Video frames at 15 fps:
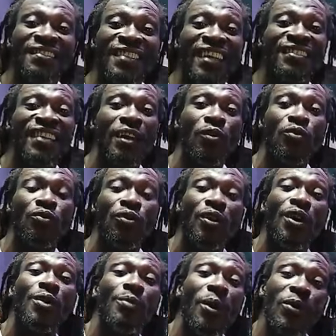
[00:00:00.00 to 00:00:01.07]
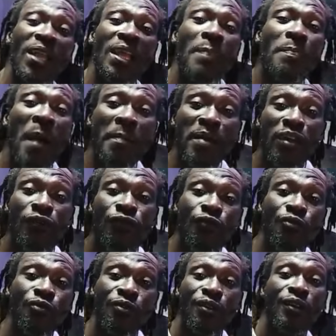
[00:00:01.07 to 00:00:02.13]
na salo. But when I dip a big
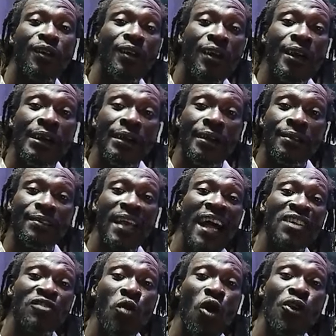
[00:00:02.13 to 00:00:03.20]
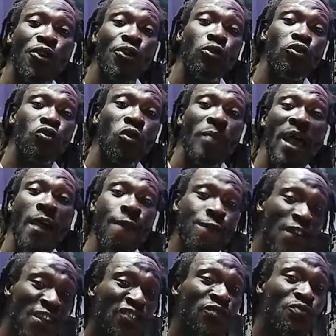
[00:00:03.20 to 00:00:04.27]
fool. Tazmo on YouTube and
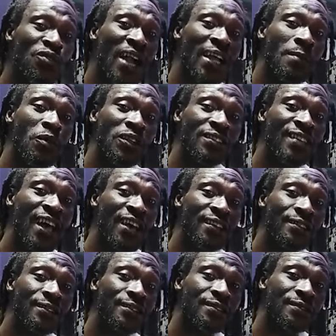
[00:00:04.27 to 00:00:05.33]
Facebook are monetize.